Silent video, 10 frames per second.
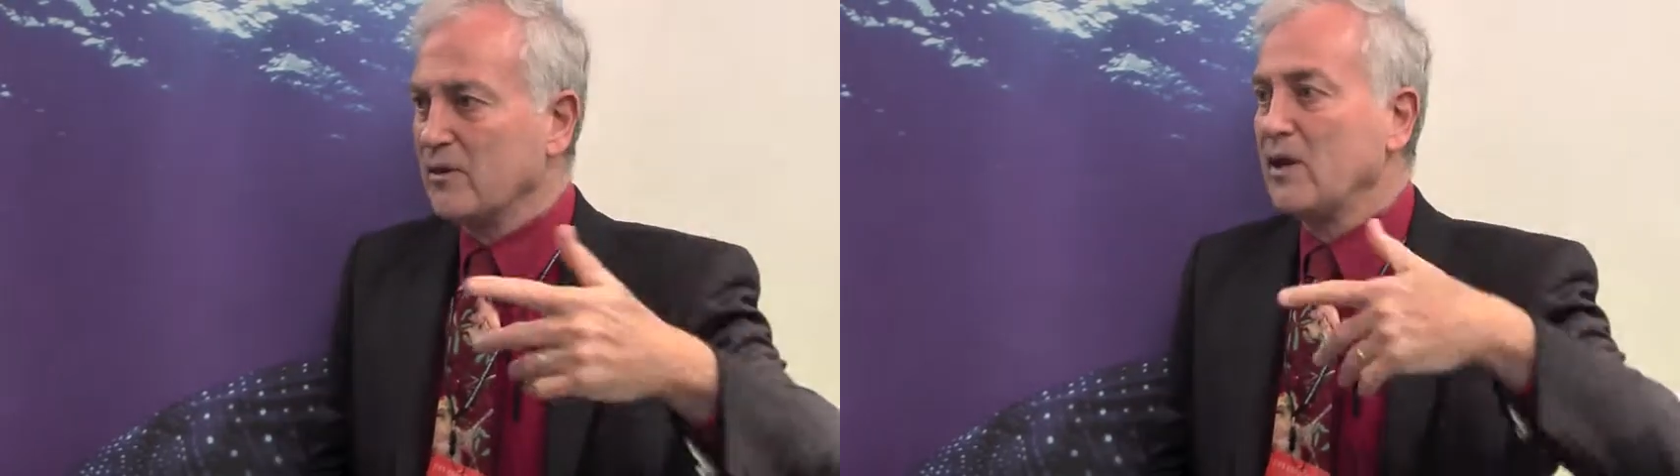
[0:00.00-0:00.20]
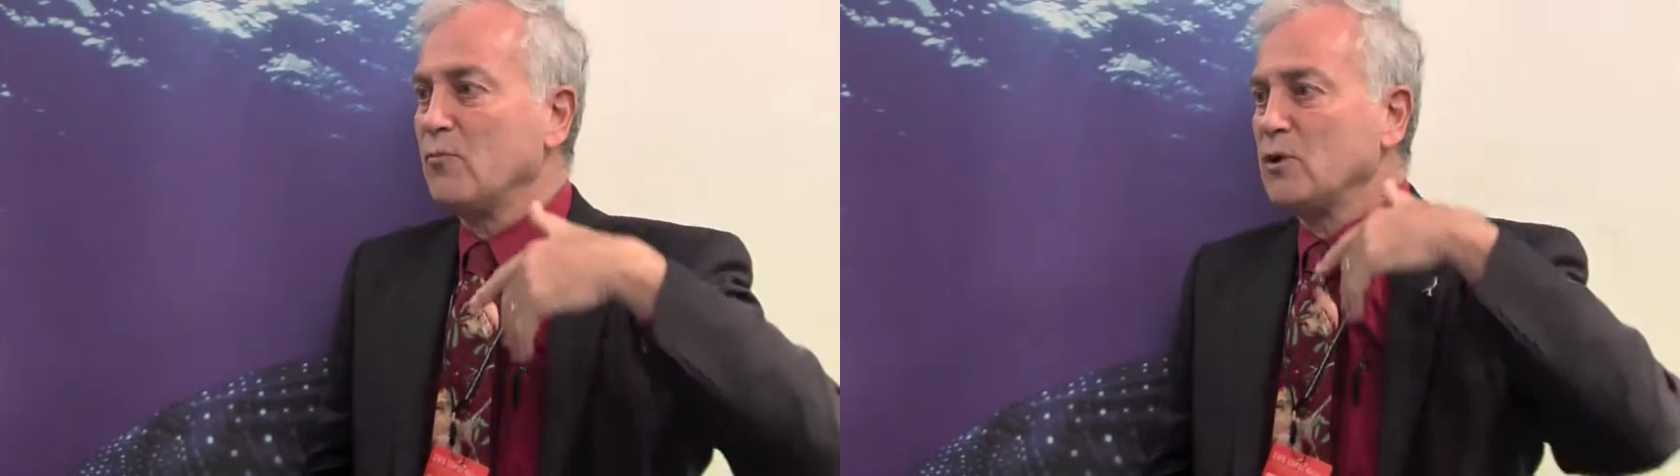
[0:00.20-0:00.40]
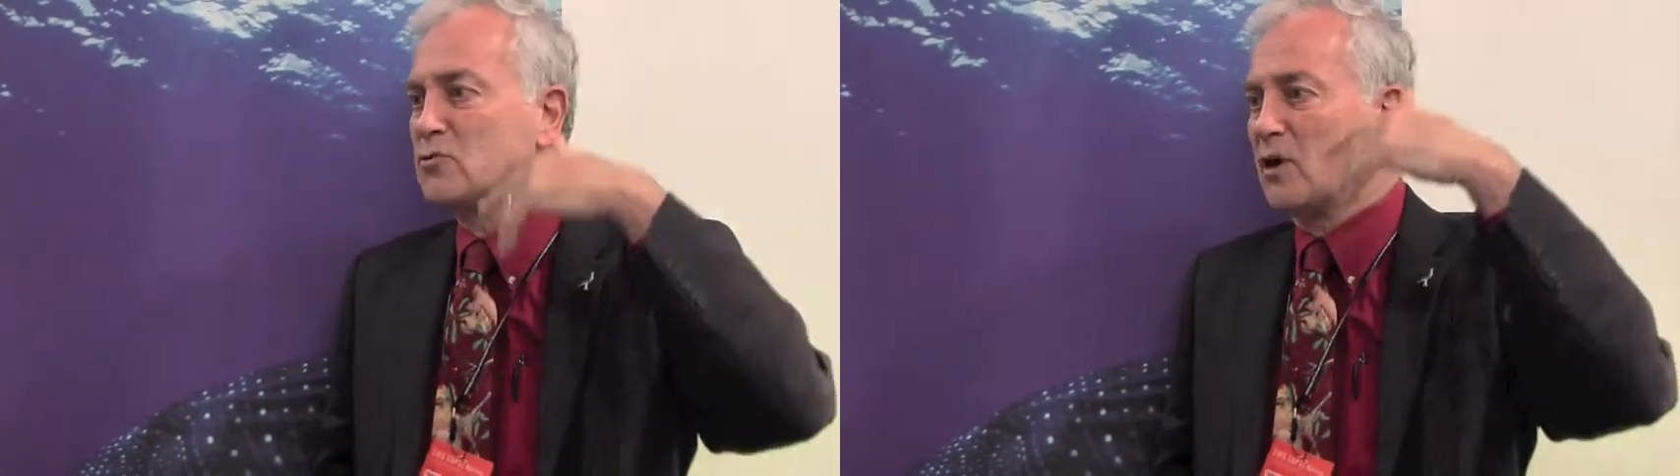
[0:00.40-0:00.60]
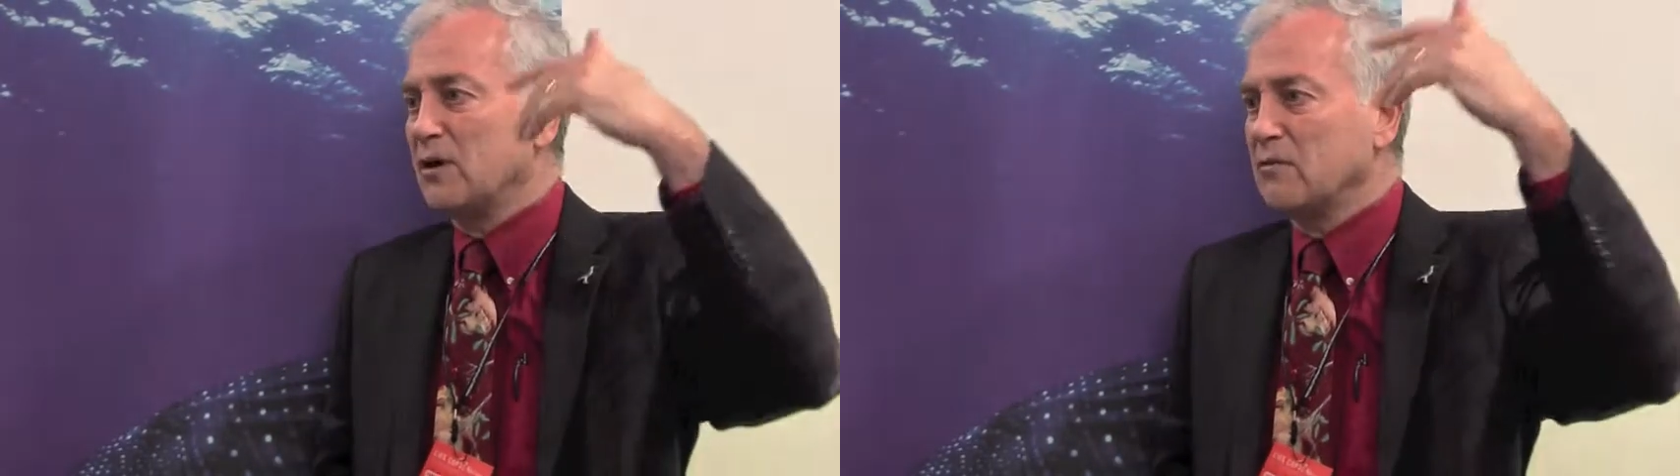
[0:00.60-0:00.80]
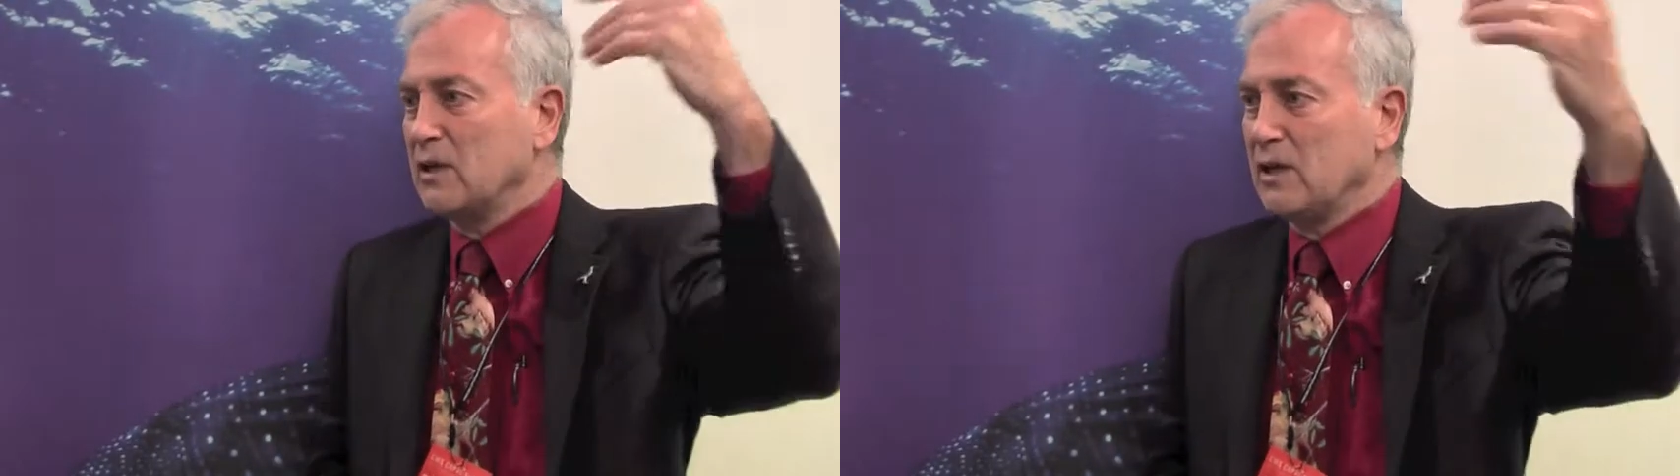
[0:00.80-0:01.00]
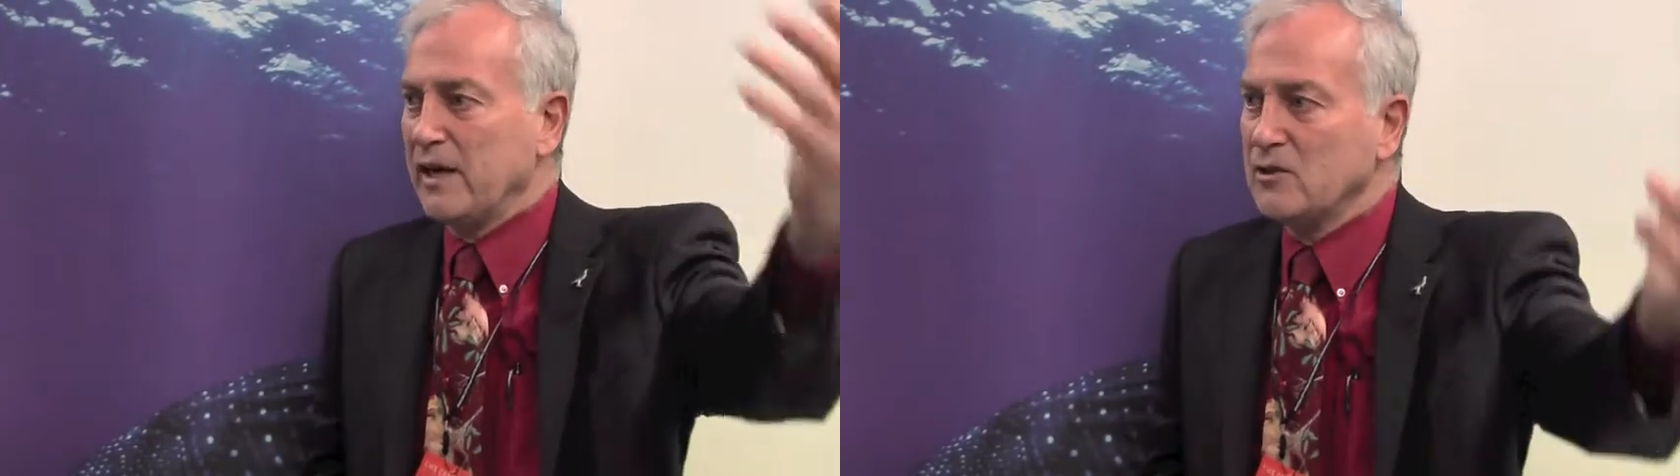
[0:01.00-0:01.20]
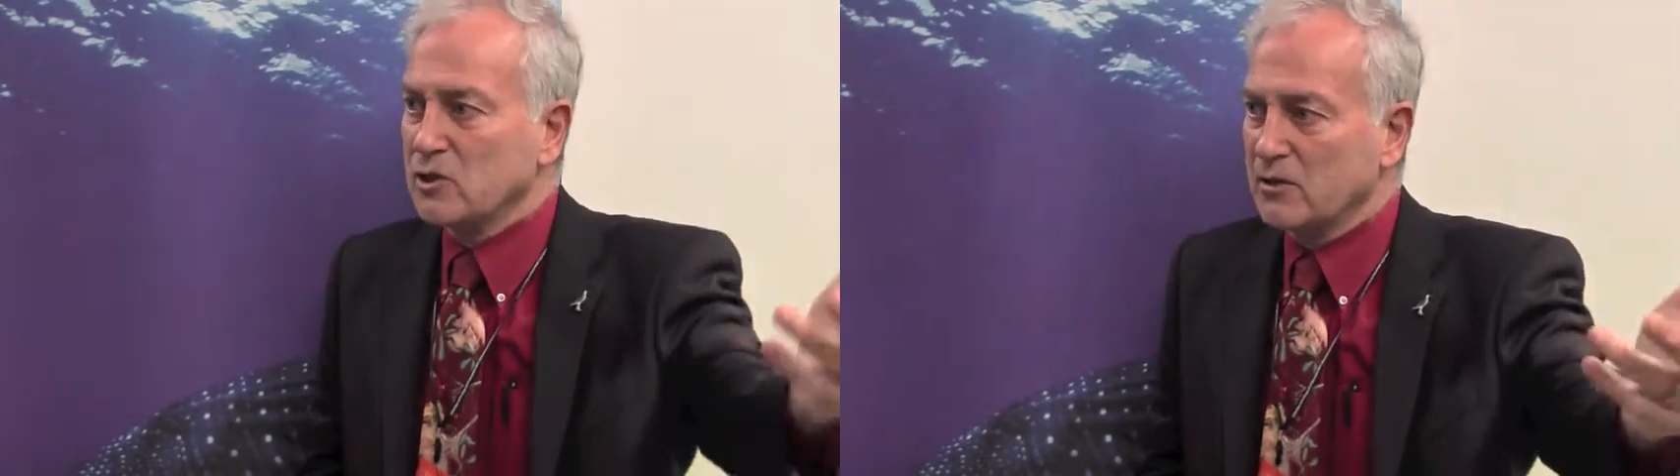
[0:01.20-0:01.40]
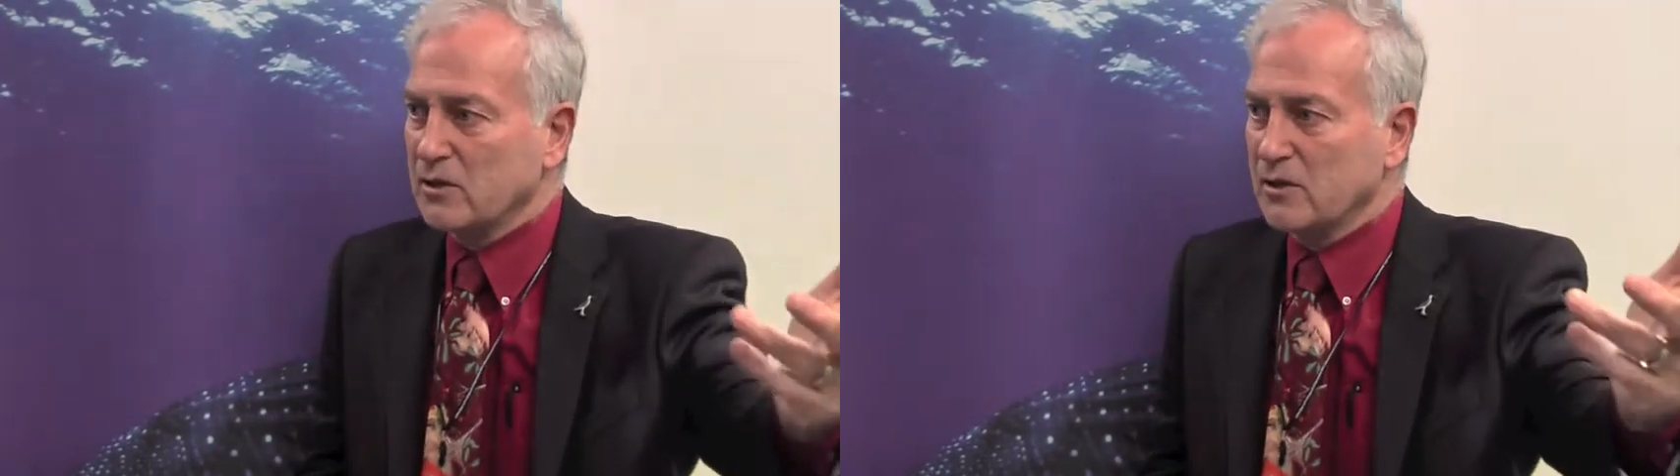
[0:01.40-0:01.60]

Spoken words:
and we try to engage other